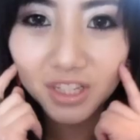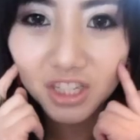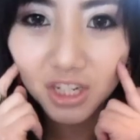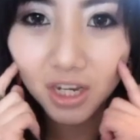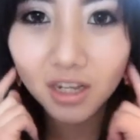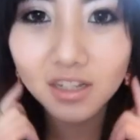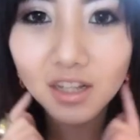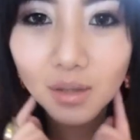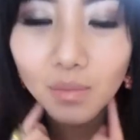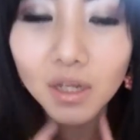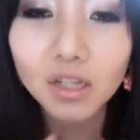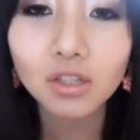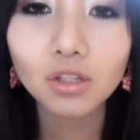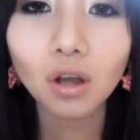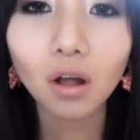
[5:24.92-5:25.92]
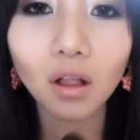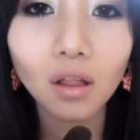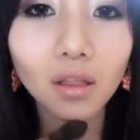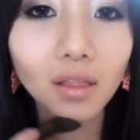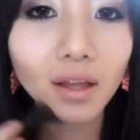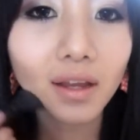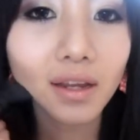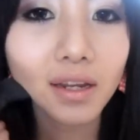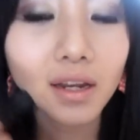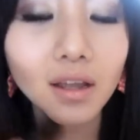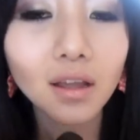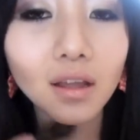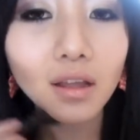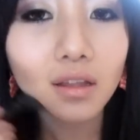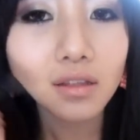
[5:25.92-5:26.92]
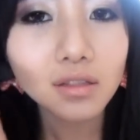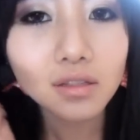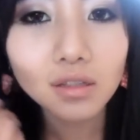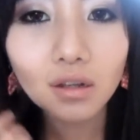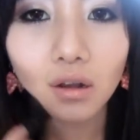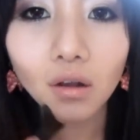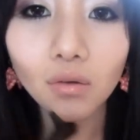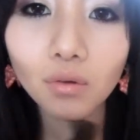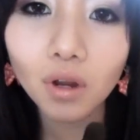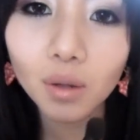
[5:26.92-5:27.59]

cheeks and my jawline. So what